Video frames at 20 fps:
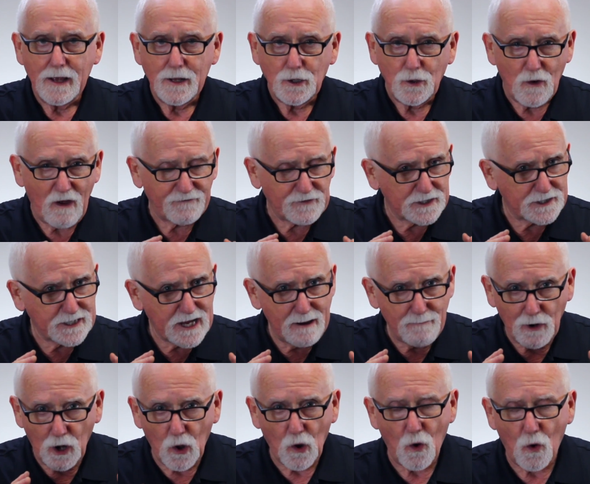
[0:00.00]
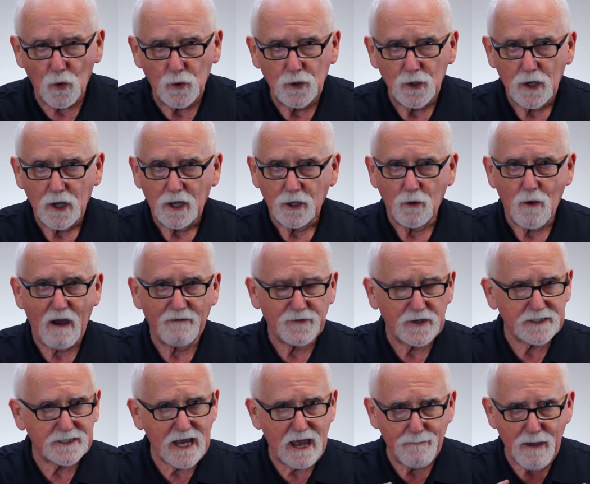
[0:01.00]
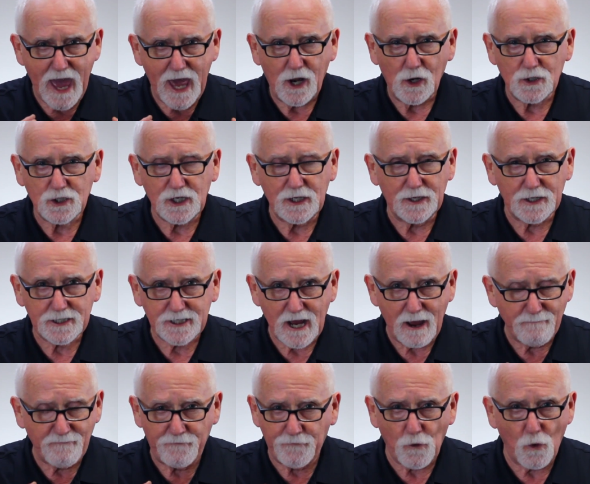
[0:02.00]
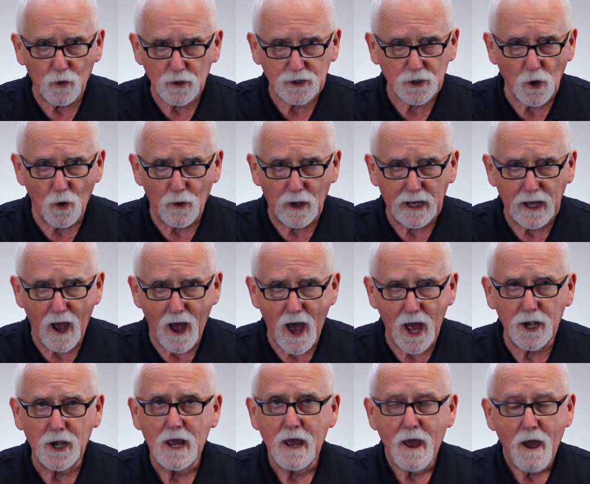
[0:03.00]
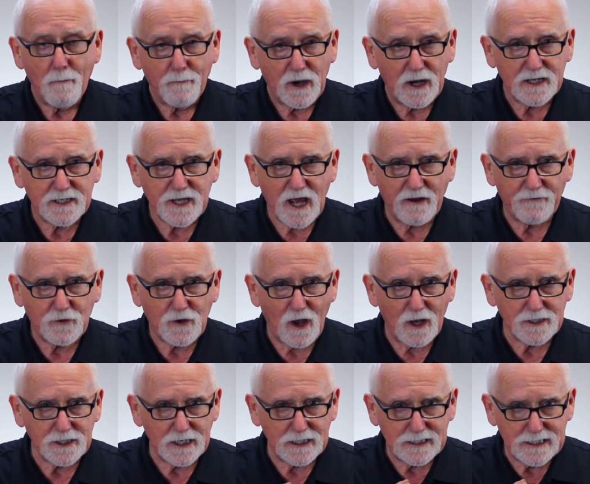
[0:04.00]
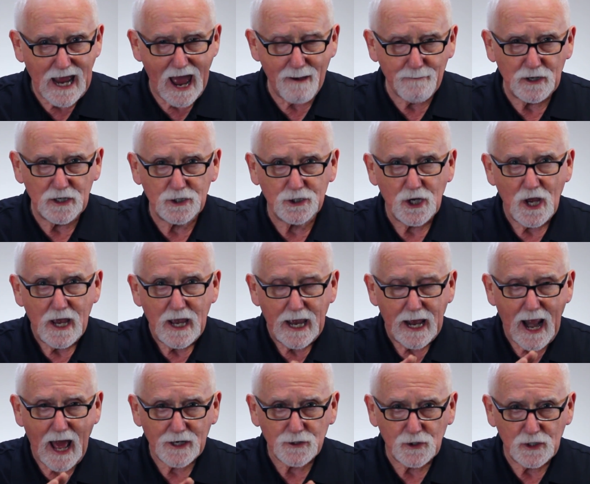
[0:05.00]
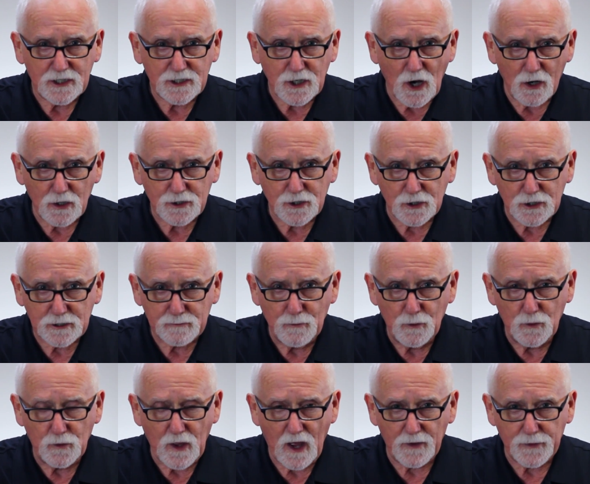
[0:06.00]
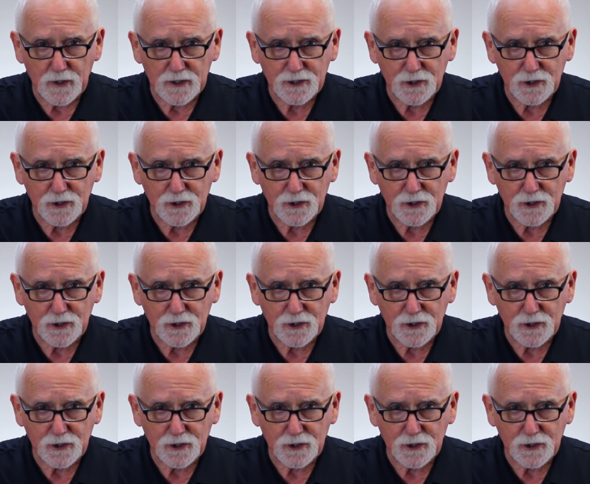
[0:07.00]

You have the same load, you have the same energy, the same force going on, but instead of causing damage, it actually starts to smooth out the